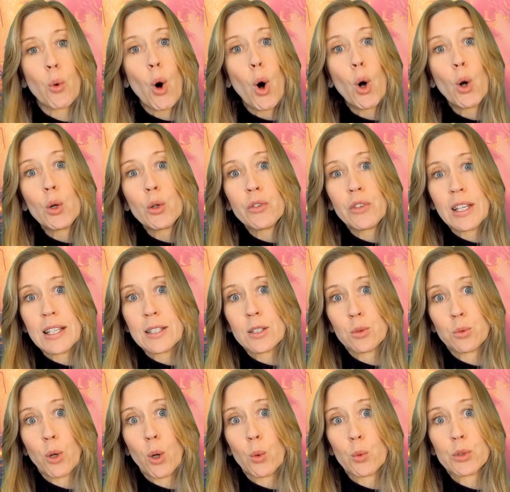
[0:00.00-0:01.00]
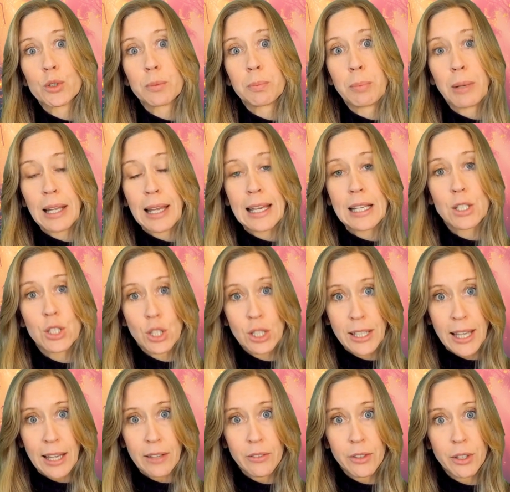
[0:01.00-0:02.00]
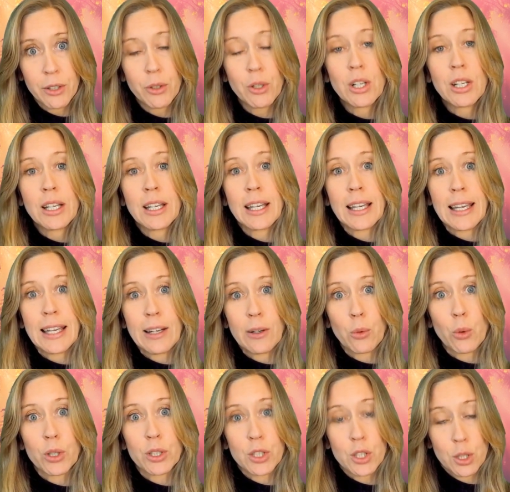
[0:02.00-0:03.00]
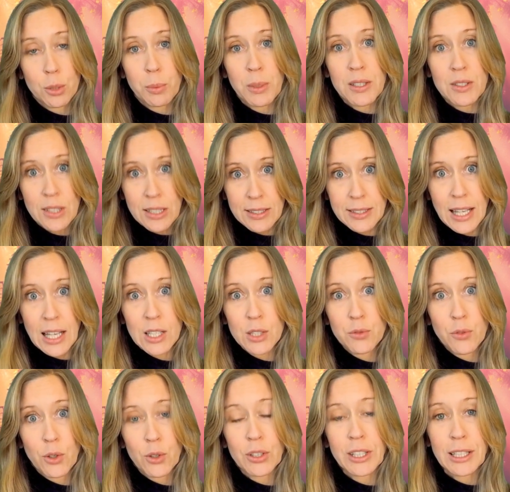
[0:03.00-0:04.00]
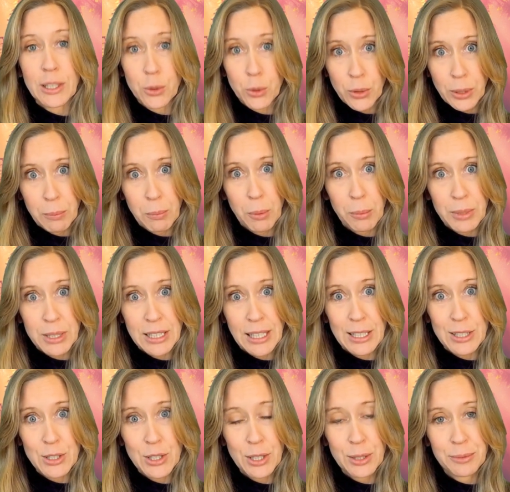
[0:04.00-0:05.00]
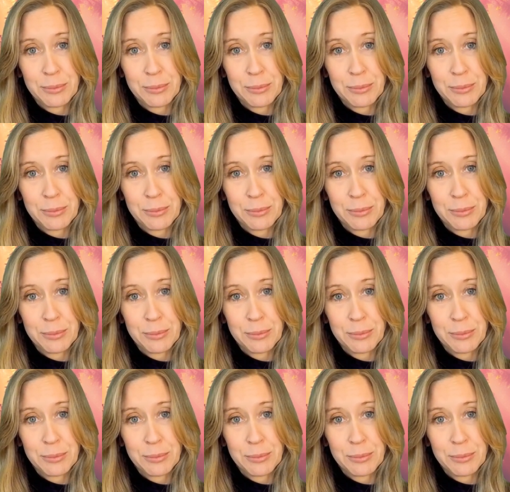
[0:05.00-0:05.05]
all these roles play together in order to be successful in your implementation.